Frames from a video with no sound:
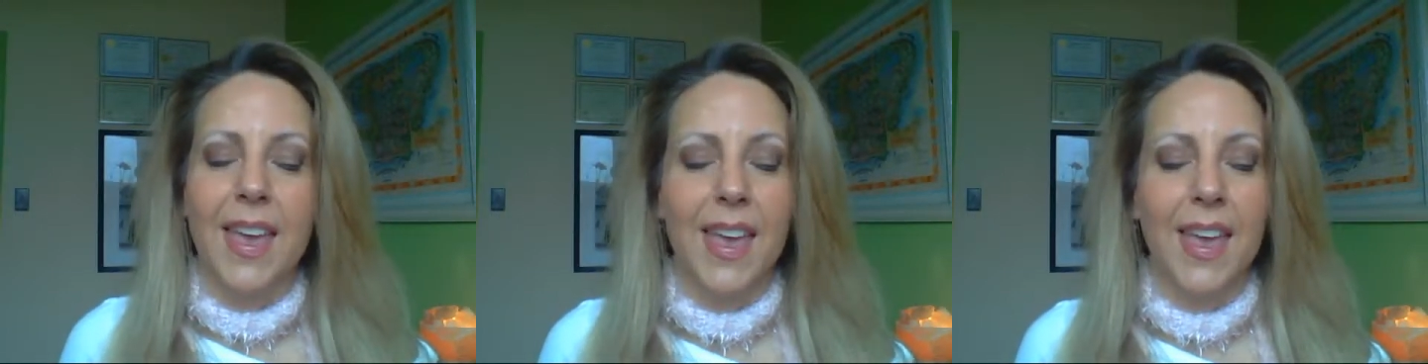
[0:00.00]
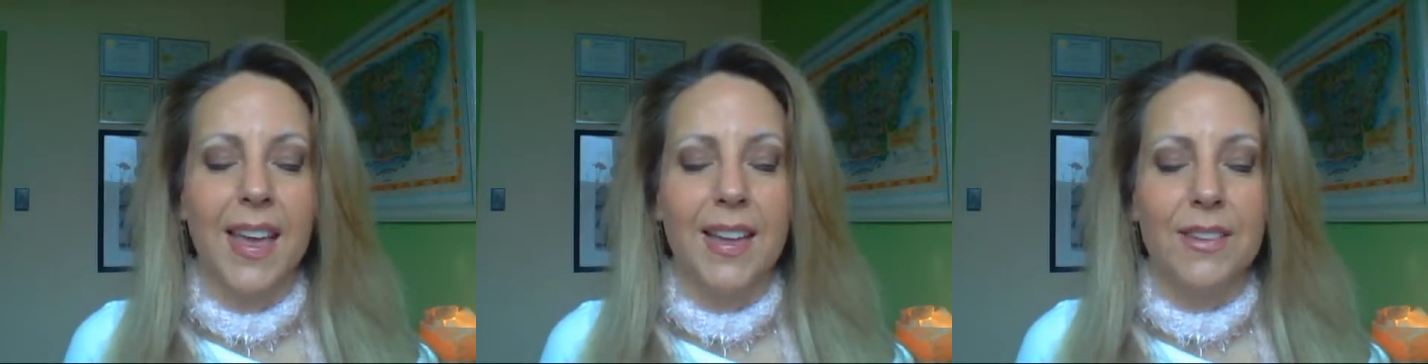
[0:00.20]

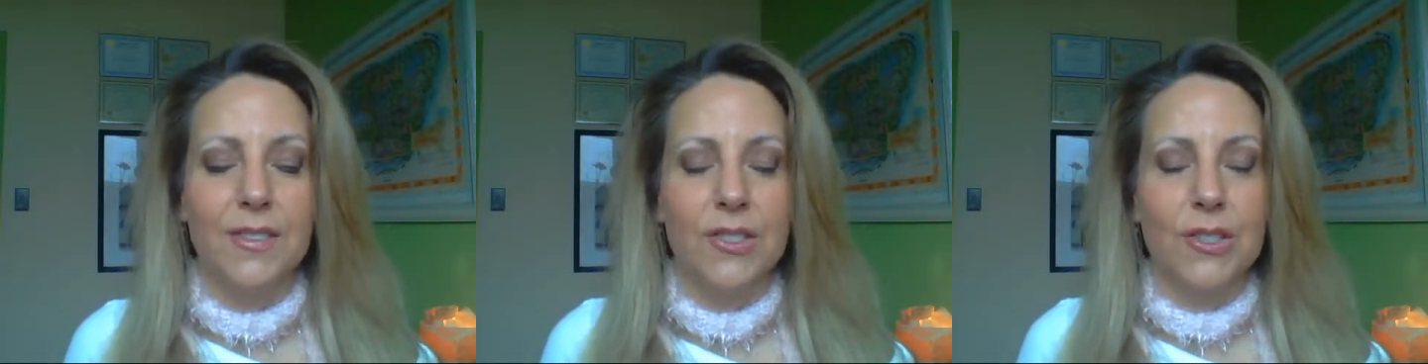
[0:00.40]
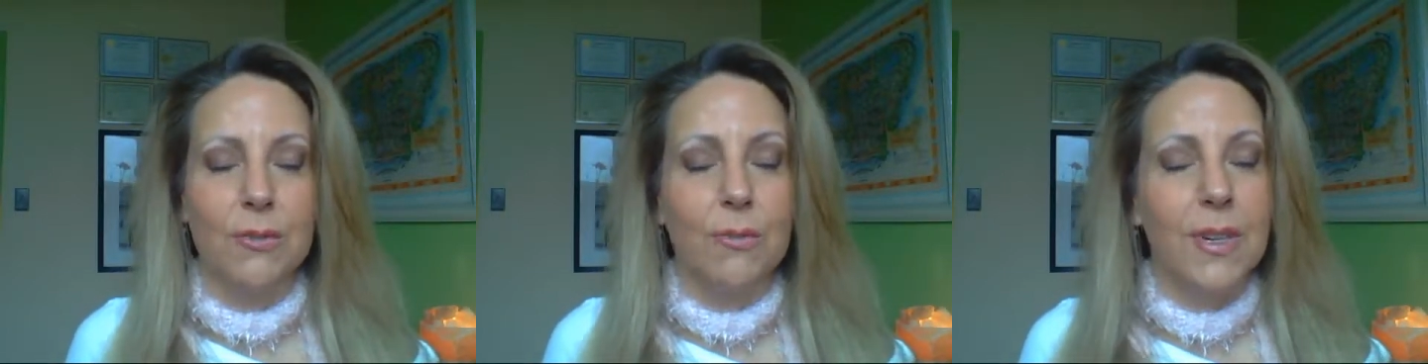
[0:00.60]

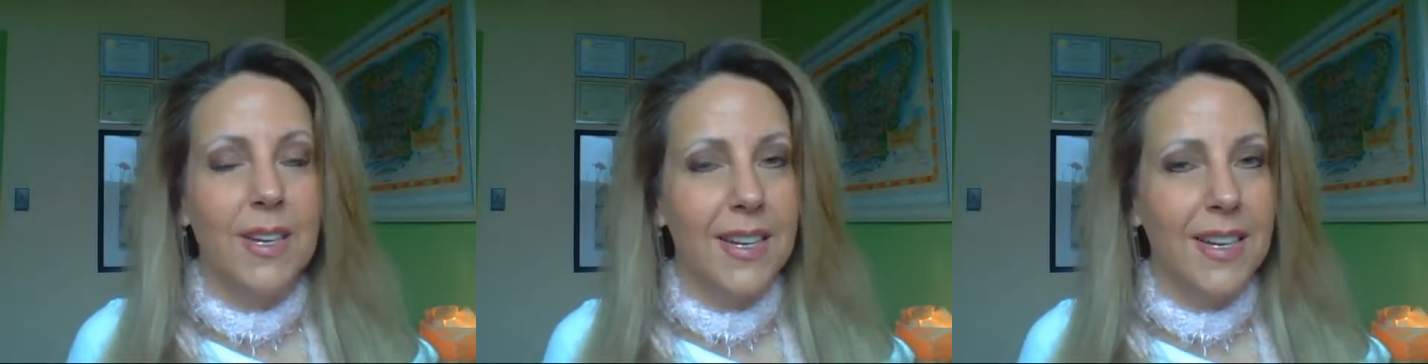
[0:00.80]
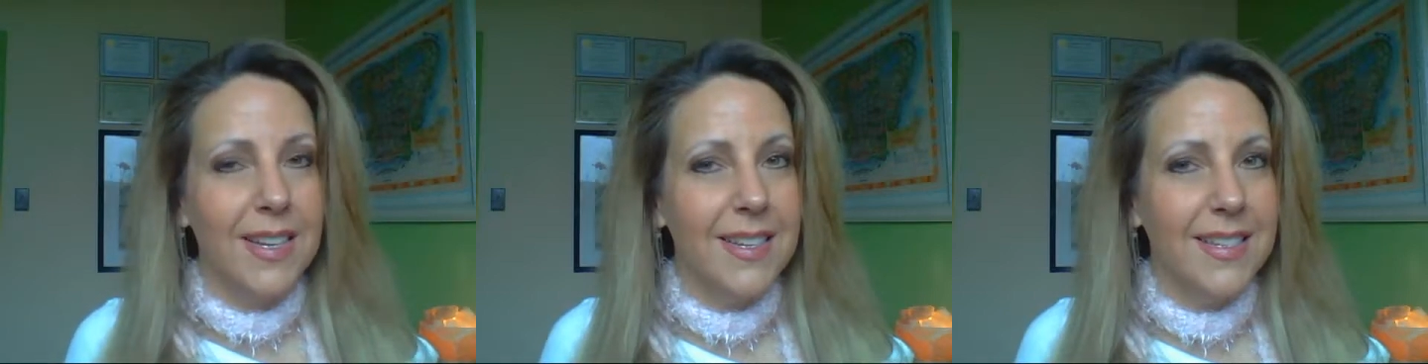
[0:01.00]
And so, what
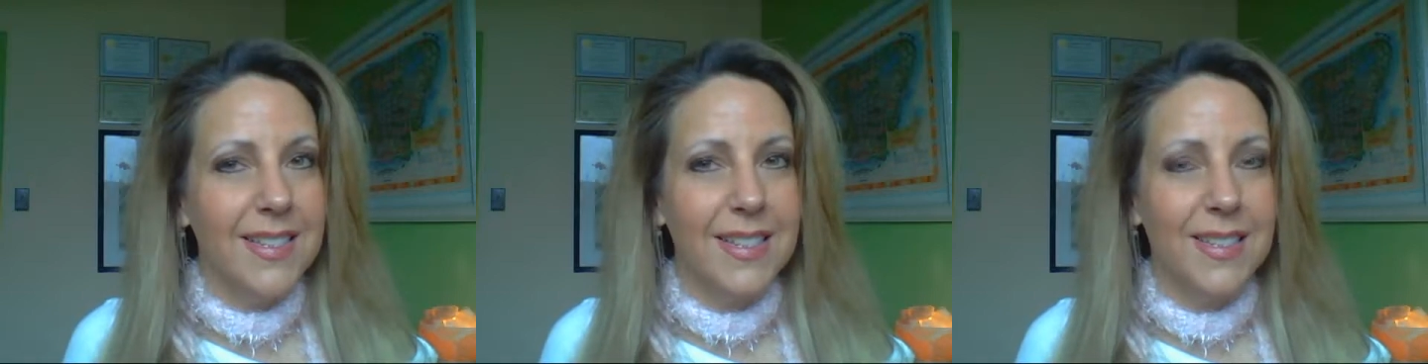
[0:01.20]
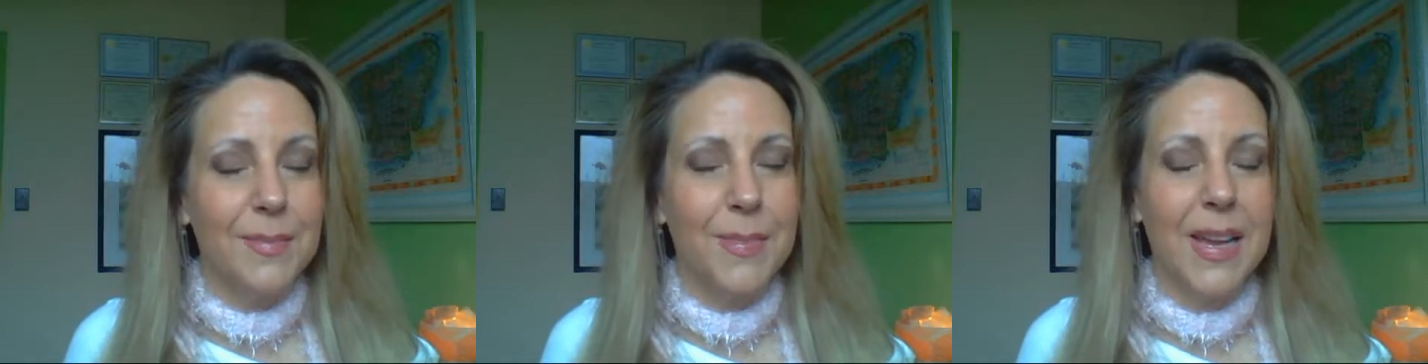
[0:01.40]
it is,
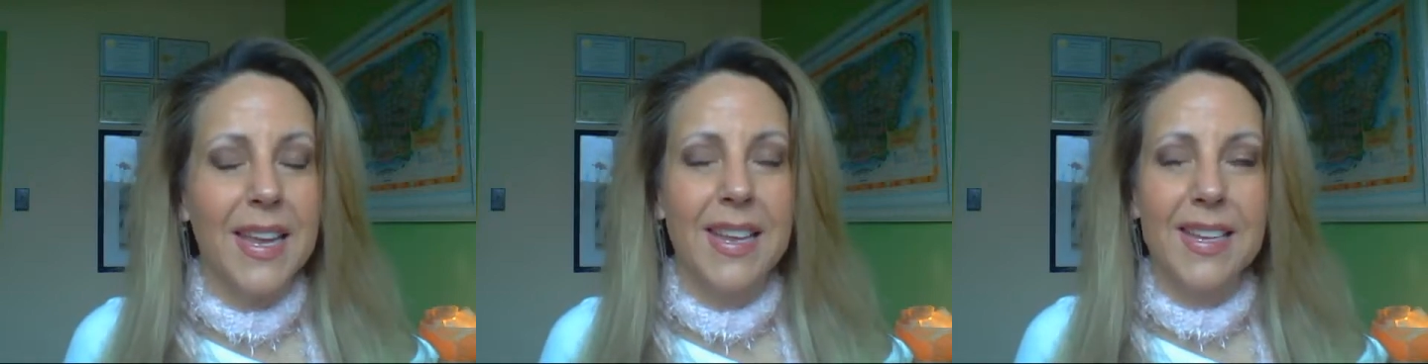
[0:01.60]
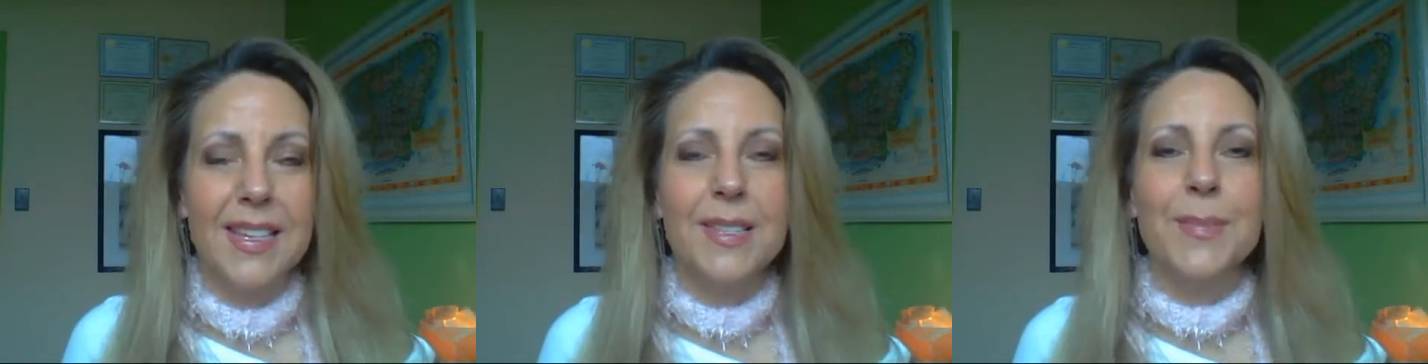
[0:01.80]
is my
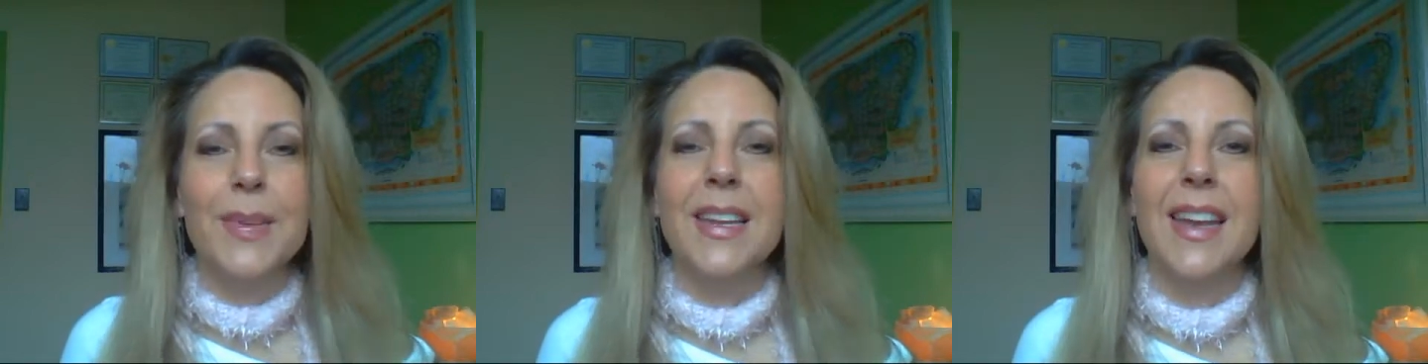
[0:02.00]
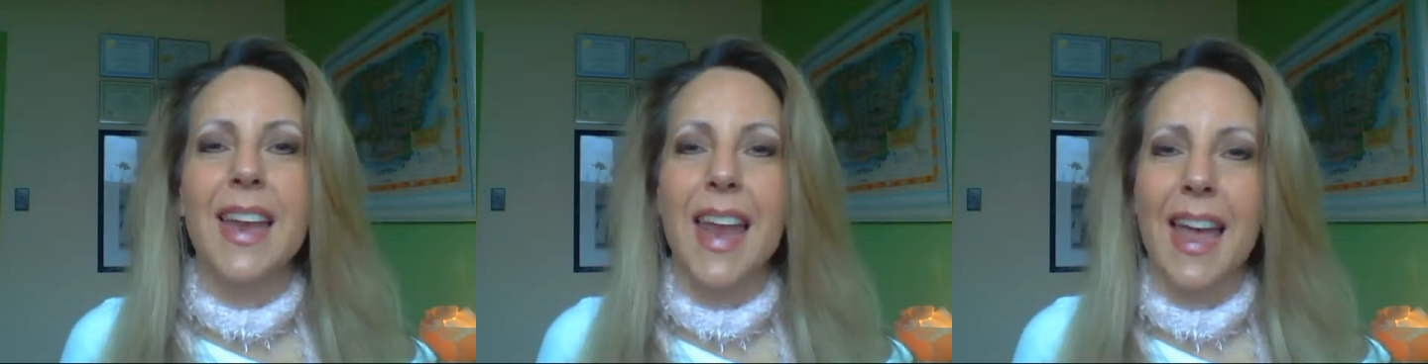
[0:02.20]

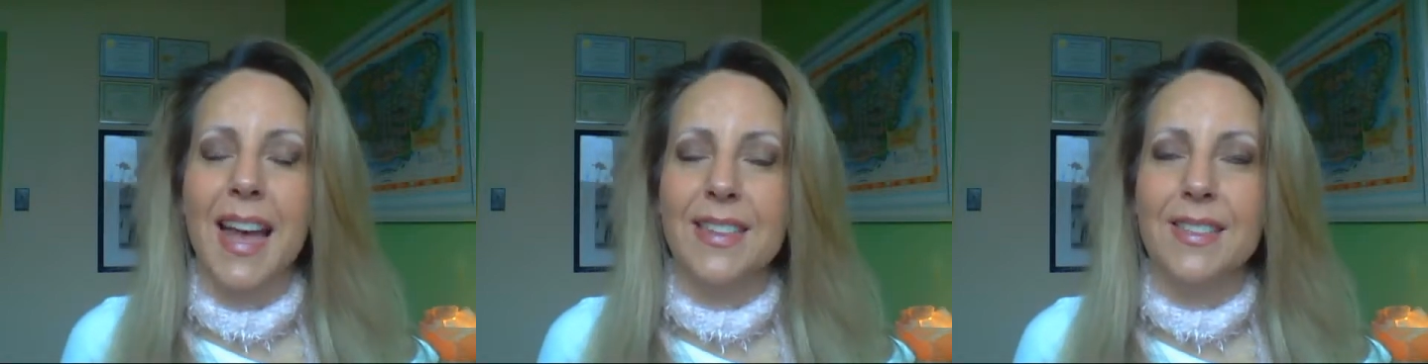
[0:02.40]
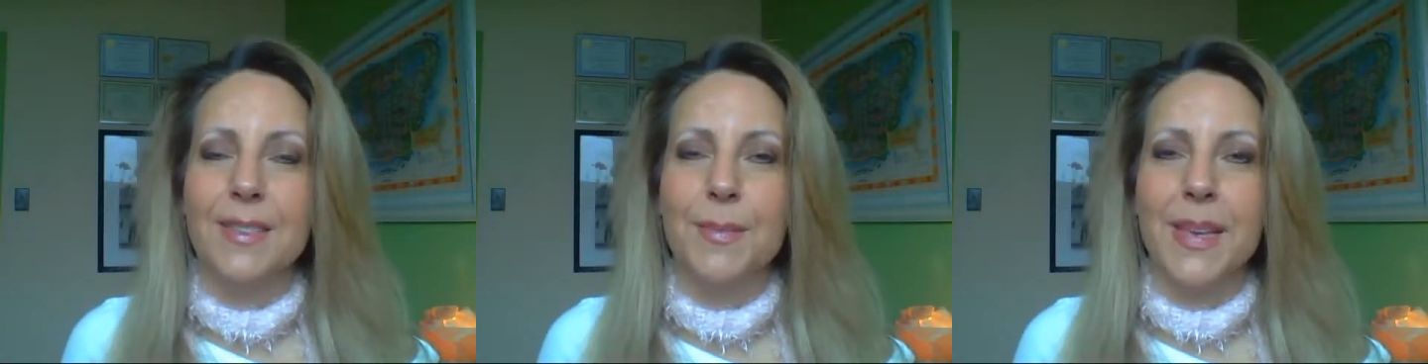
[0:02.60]
husband
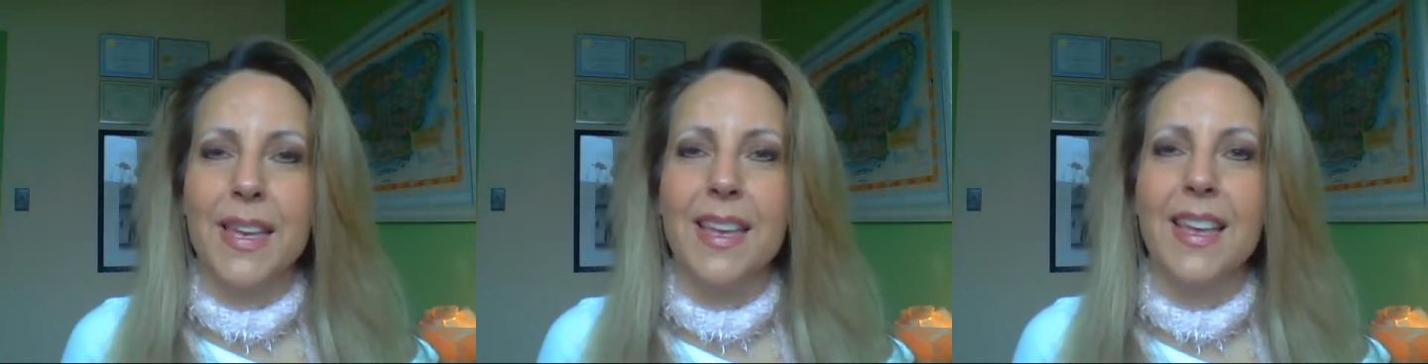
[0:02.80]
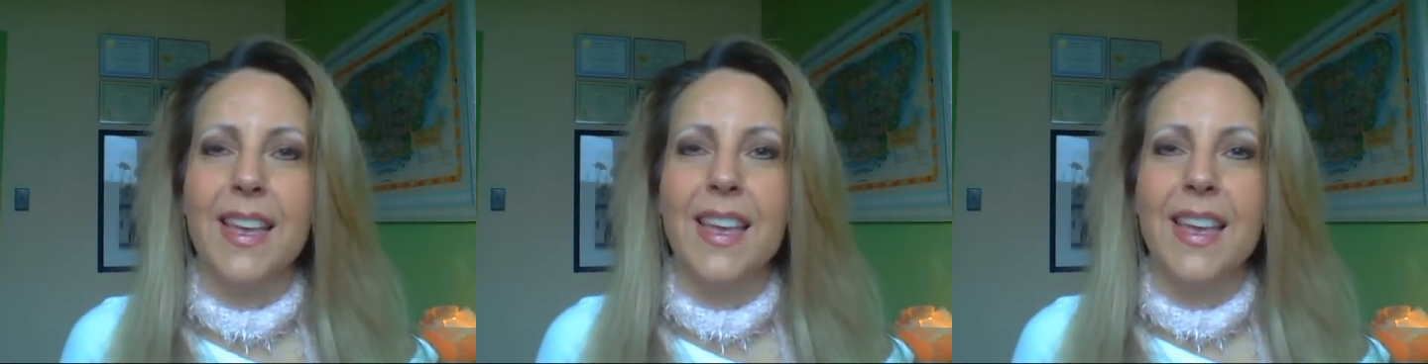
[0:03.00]
asked
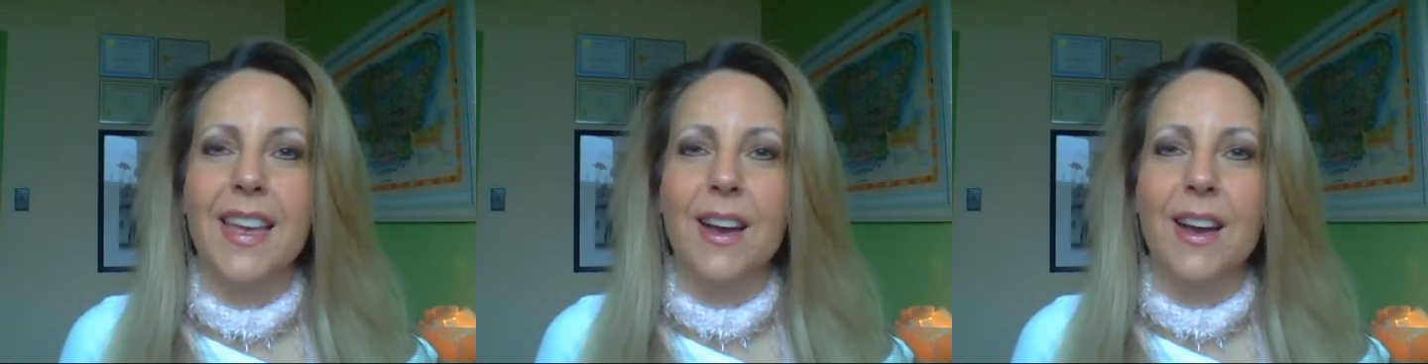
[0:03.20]
me